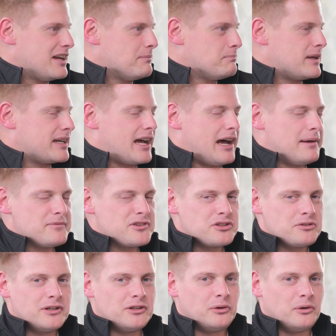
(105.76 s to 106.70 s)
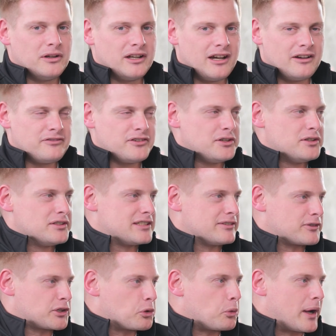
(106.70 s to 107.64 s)
But I'm sure all our viewers have
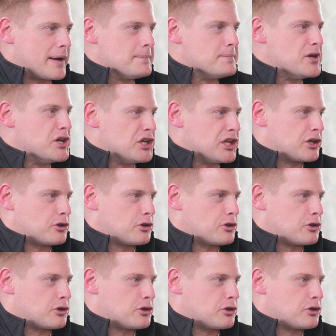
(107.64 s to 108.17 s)
got one burning